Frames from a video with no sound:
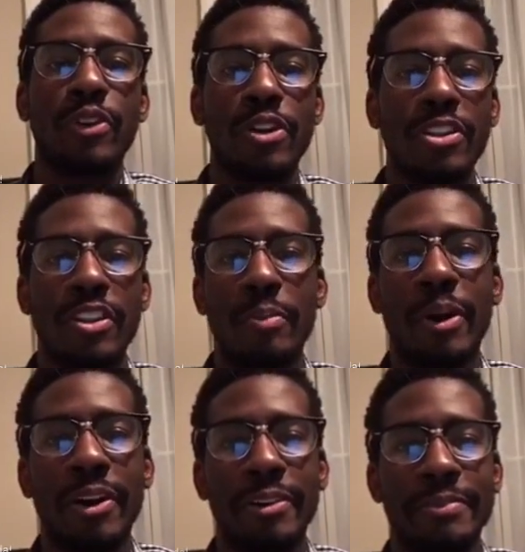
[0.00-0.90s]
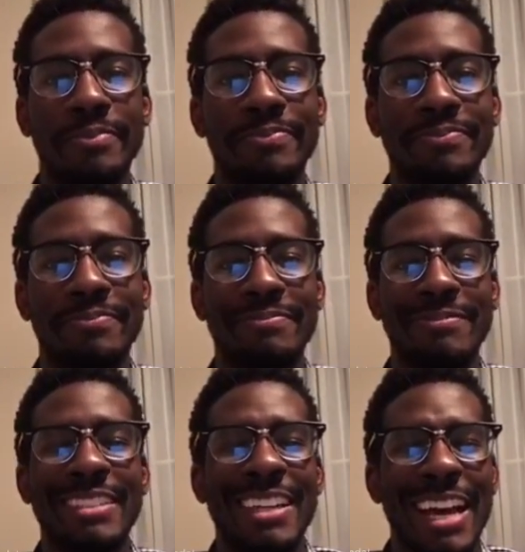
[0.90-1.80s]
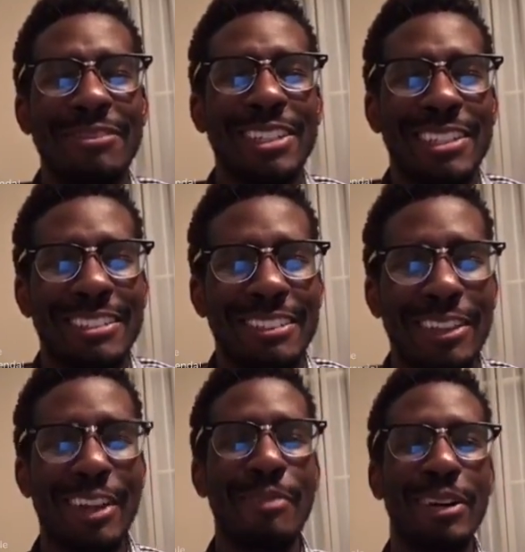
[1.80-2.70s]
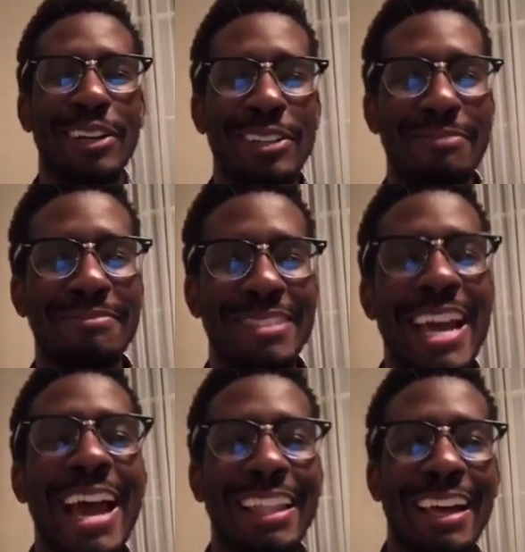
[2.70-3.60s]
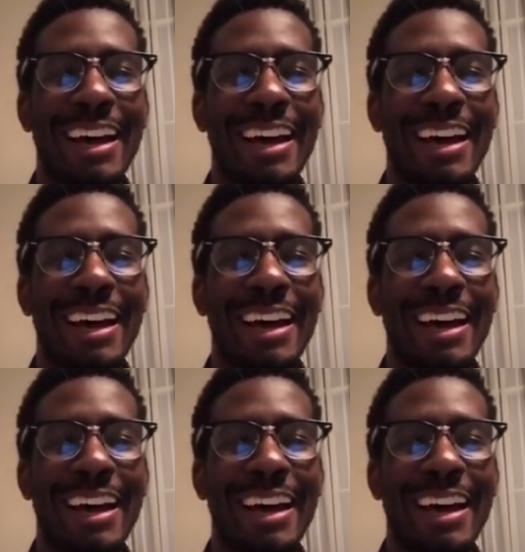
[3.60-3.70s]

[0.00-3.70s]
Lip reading: than apart. I have to look up a good tagline.